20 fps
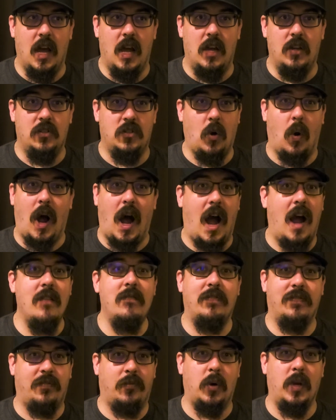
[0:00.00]
So I'm
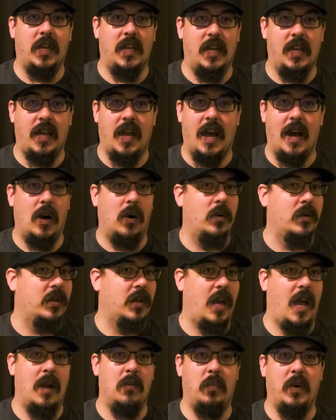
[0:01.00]
freaking out,
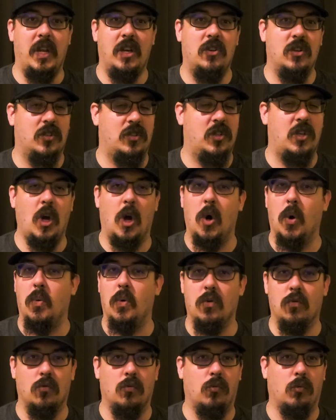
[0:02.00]
and we just
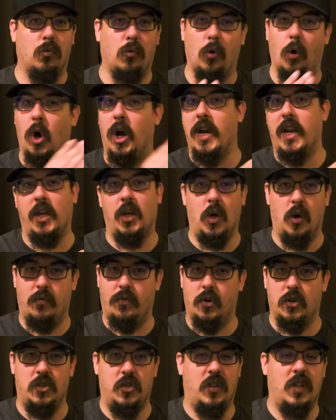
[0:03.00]
go running
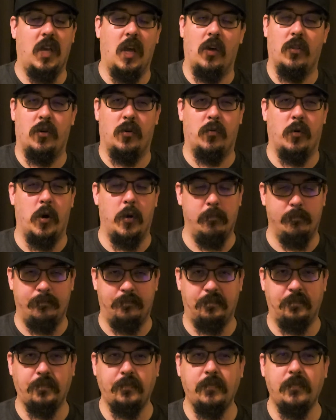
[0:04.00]
over to the other room.
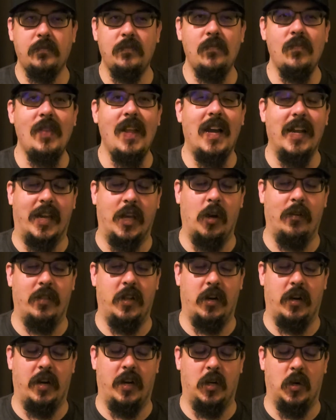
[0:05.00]
I get over
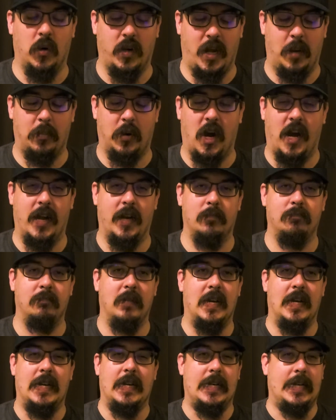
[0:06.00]
there and I go, "Okay, Brian,
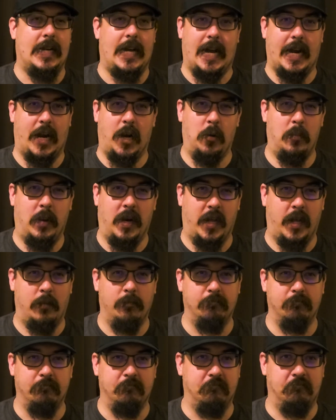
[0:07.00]
I got no money.
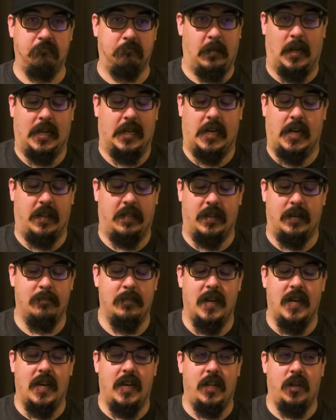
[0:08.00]
I got nothing."
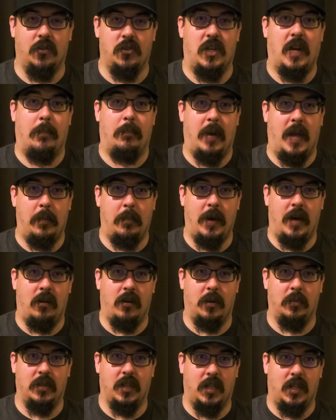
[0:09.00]
He goes, "You got PayPal?" And
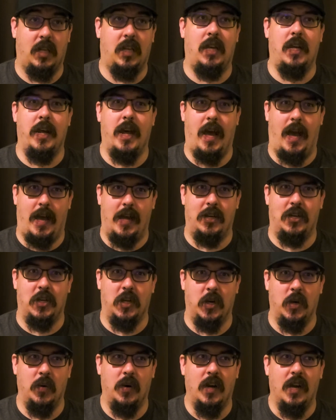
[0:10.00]
I was like, "Yeah, I
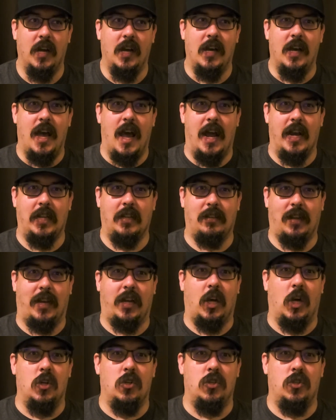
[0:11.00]
do." And he's like,
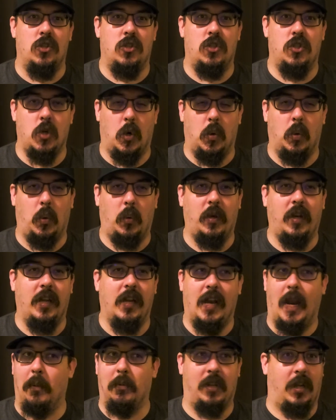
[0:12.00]
"Sold."
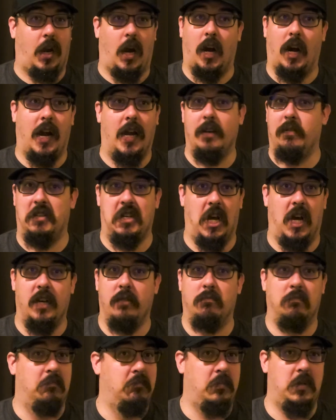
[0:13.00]
And I was like, "All right,
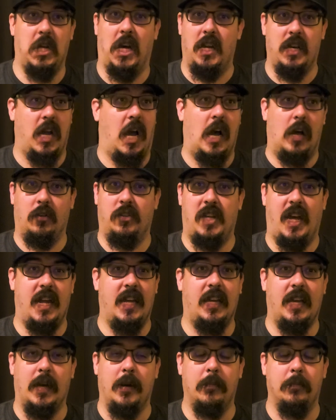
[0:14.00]
done. I'll
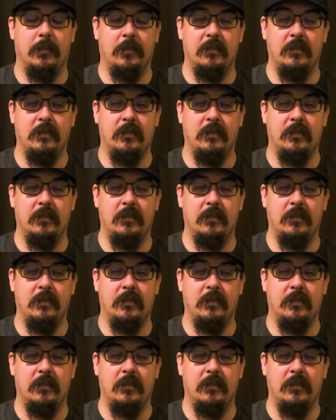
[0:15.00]
take it."